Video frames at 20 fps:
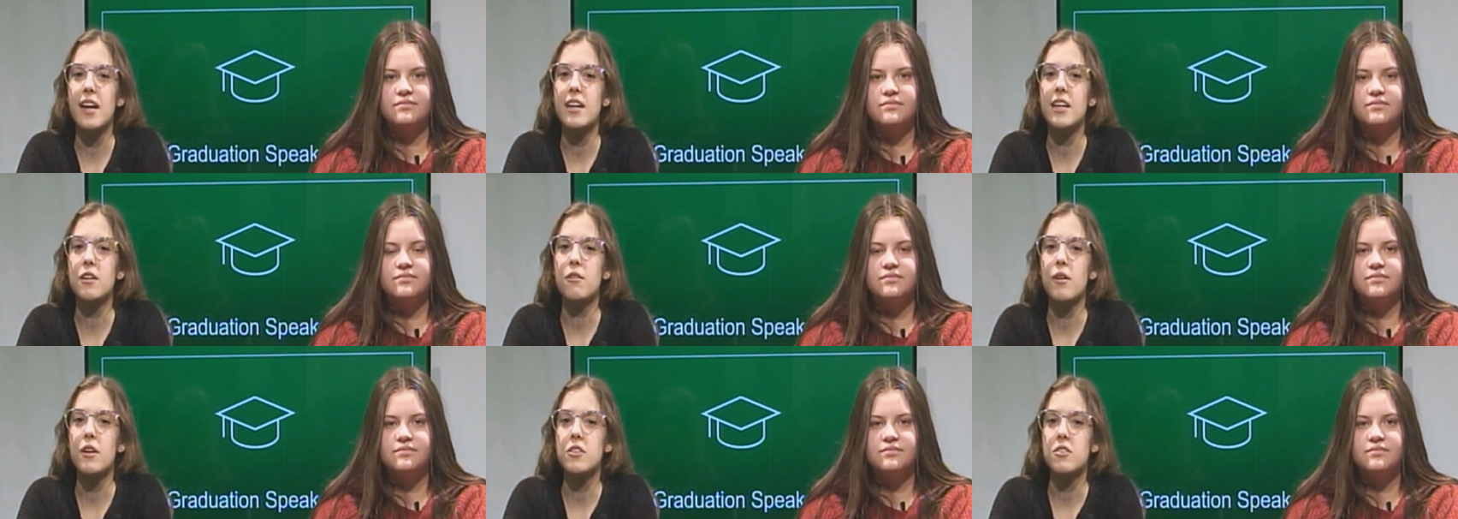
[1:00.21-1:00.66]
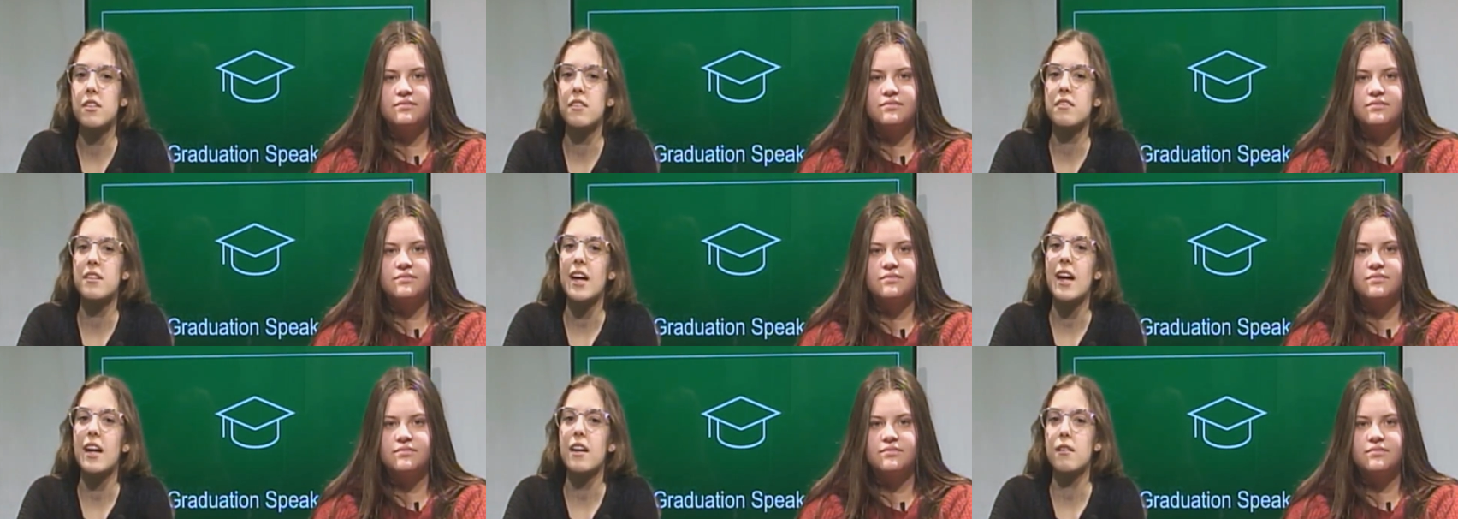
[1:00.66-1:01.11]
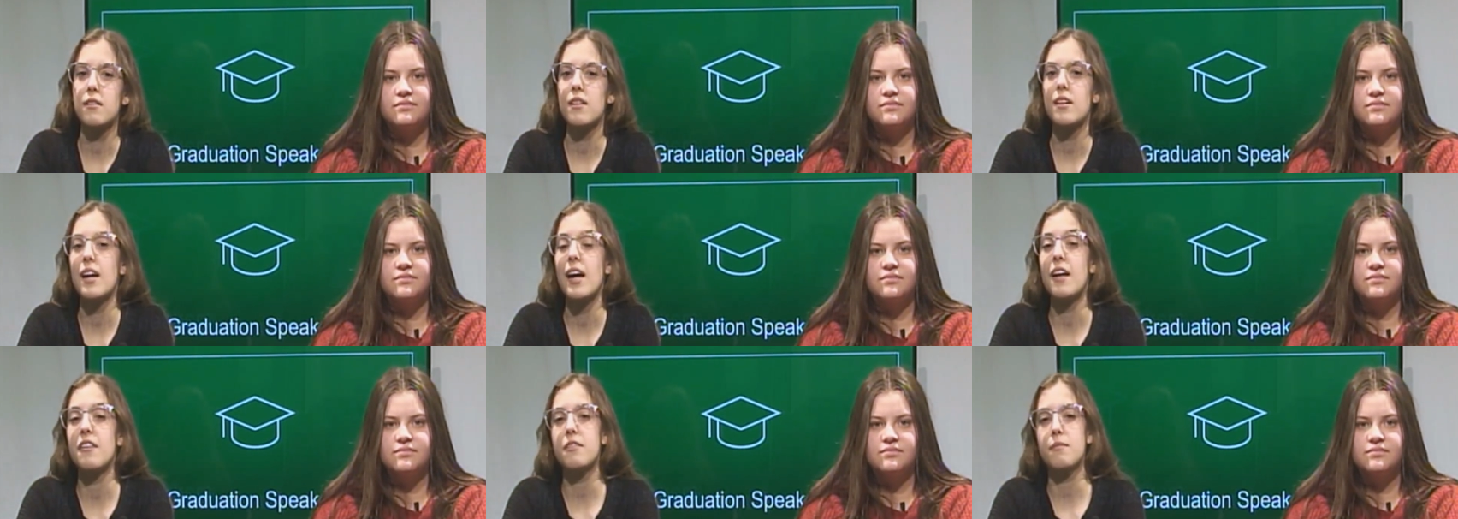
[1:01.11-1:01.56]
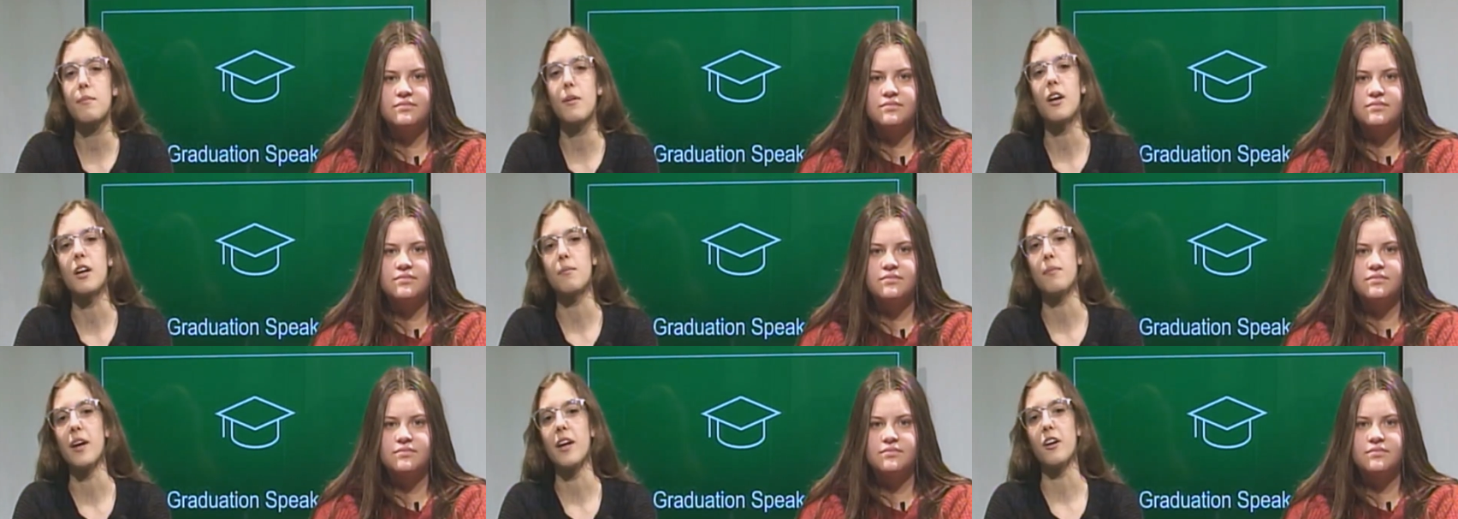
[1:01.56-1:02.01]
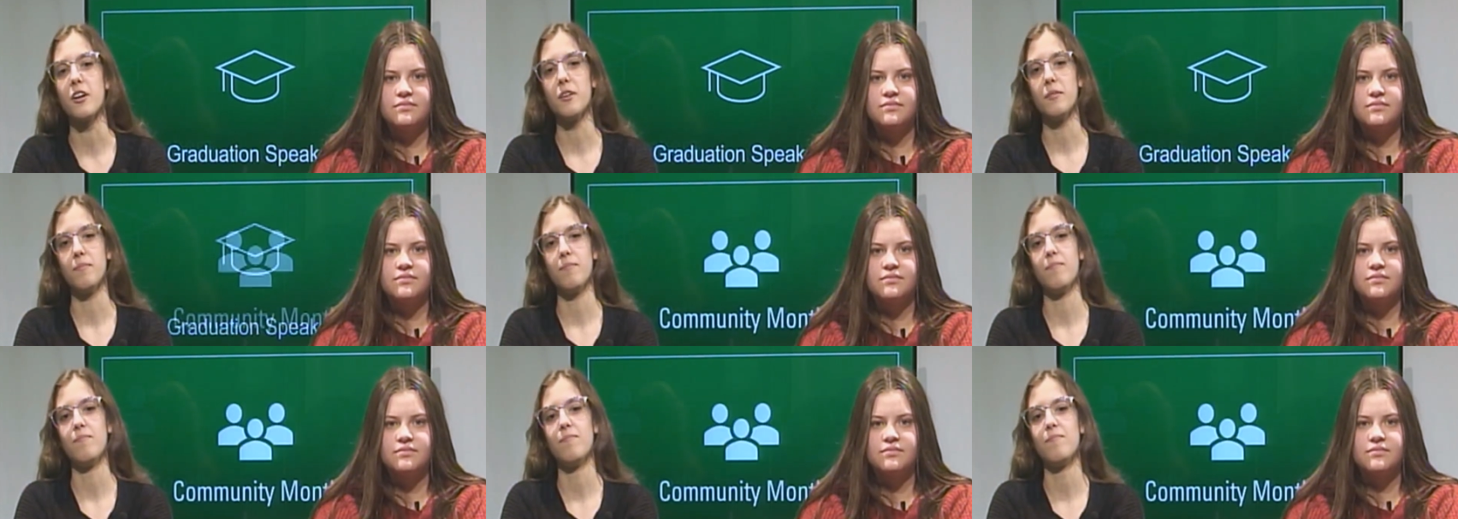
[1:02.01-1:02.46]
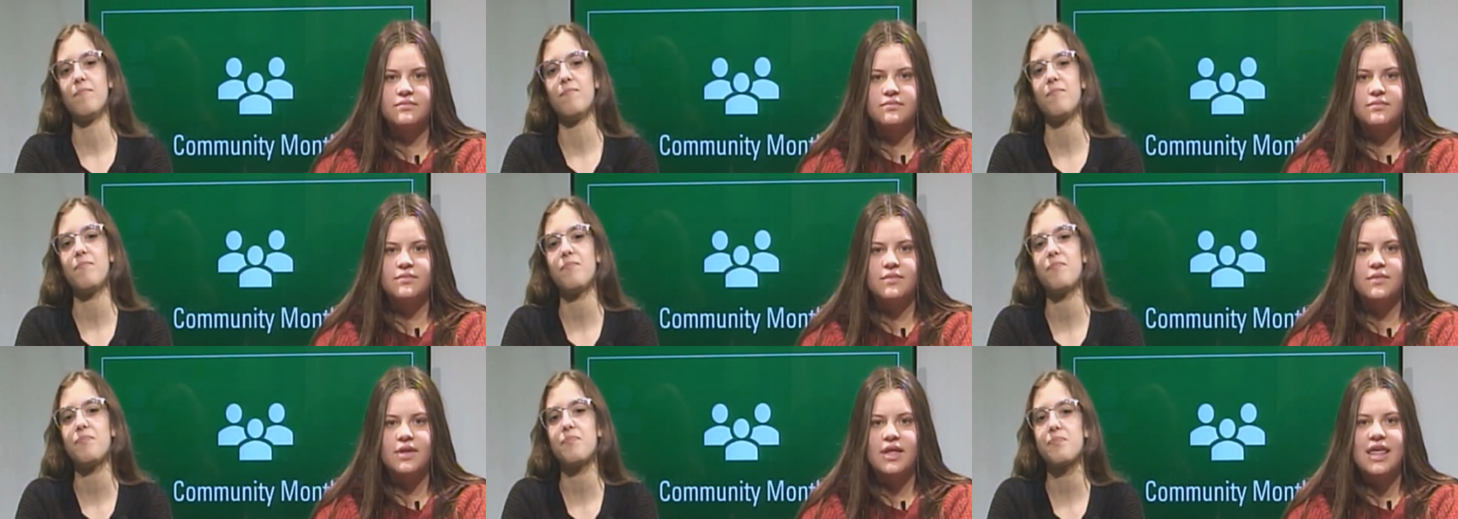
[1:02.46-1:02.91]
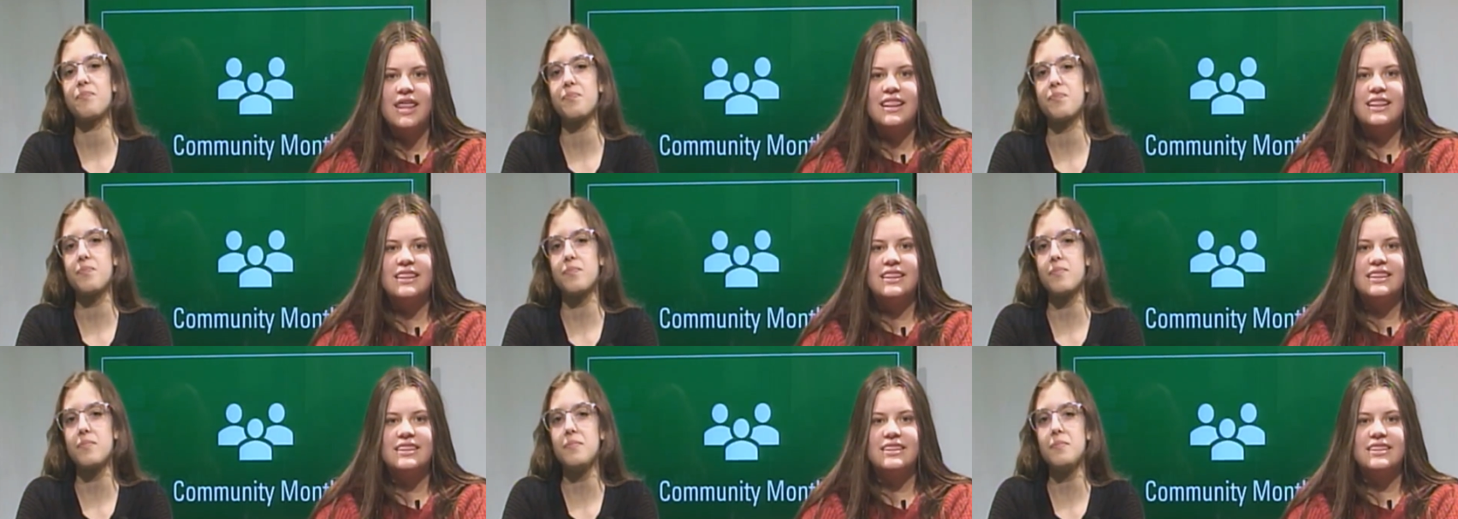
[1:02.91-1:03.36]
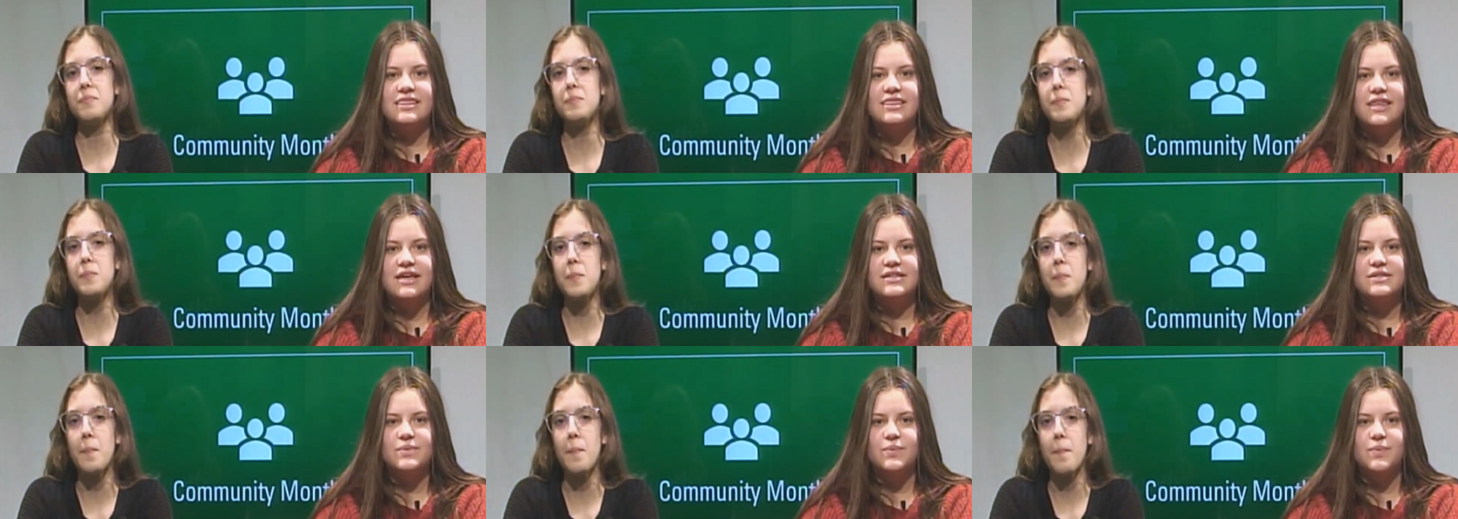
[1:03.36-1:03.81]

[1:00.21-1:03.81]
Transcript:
Speaker 1: Any questions, ask, ask Bachmeyer. This